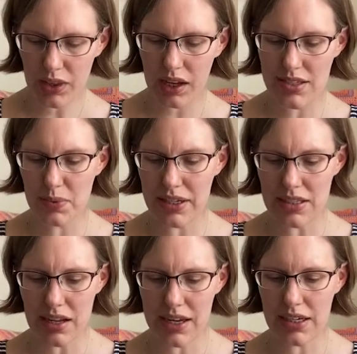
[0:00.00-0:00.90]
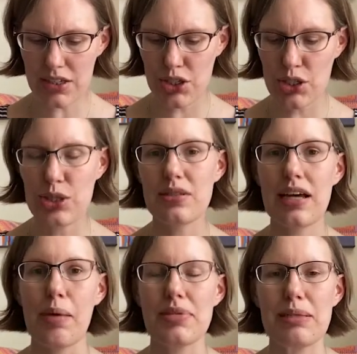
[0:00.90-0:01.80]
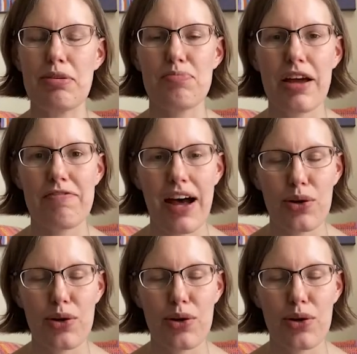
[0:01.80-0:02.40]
So I decided to use up some of my fat